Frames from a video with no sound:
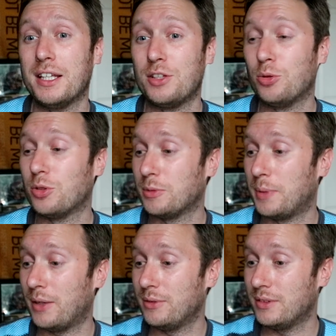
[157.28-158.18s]
They talked
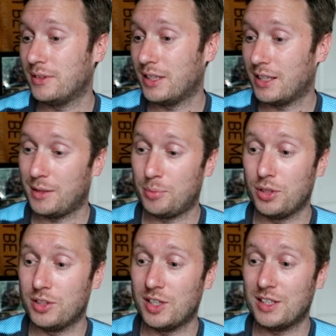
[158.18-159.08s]
about the
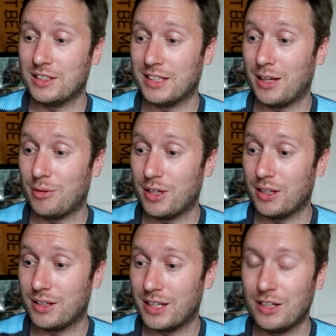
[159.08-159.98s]
pre-season now
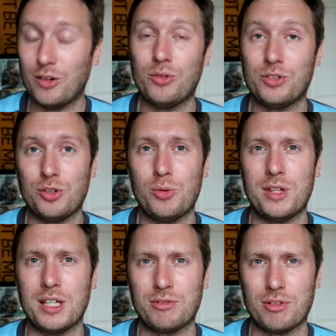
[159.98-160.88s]
that they're not
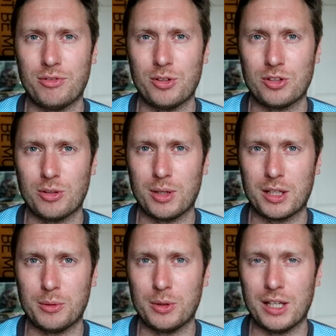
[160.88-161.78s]
doing things for the first time
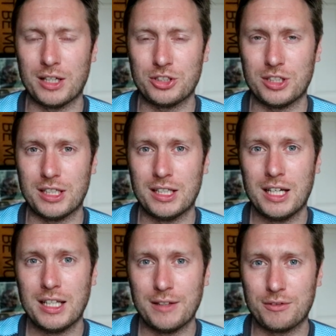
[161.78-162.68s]
like they were last year.
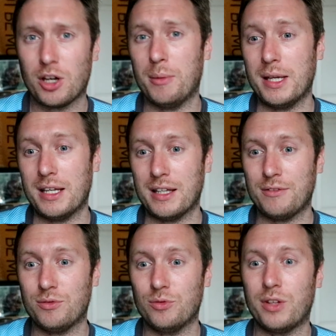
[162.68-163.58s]
They've come in and
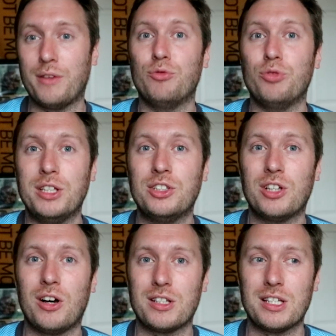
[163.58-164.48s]
they've
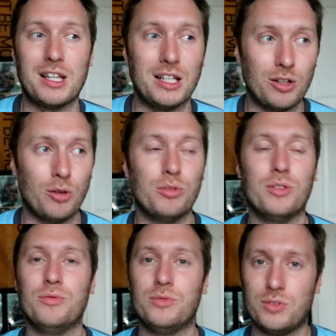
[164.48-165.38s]
restarted. They know
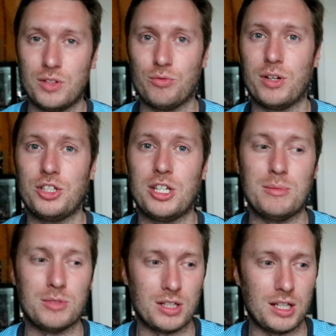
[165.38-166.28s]
the
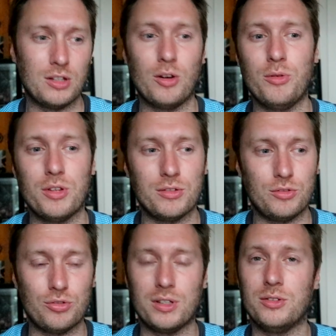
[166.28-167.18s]
regimes and they know
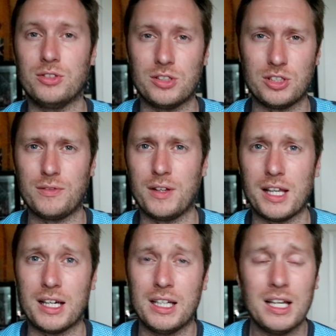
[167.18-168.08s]
the drills and stuff
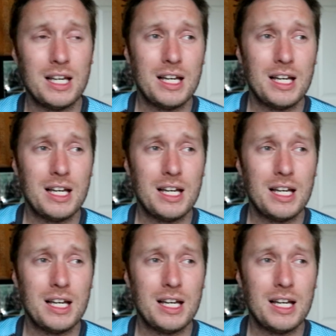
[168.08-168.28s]
like that.